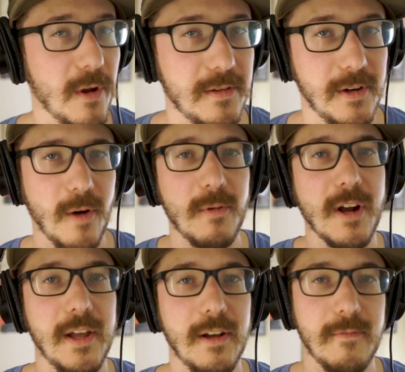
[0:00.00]
with,
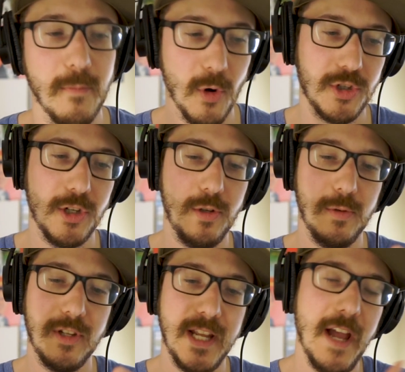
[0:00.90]
kind of merge the
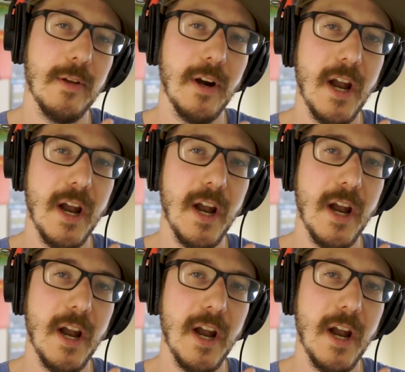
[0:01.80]
two together.